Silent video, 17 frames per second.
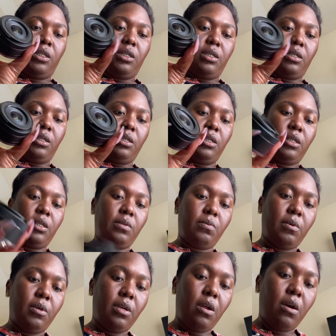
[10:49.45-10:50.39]
took this
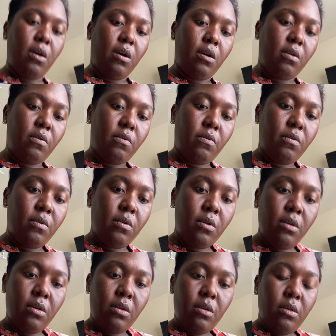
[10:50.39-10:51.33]
one off.
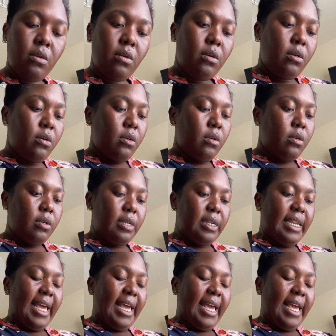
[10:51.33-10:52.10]
And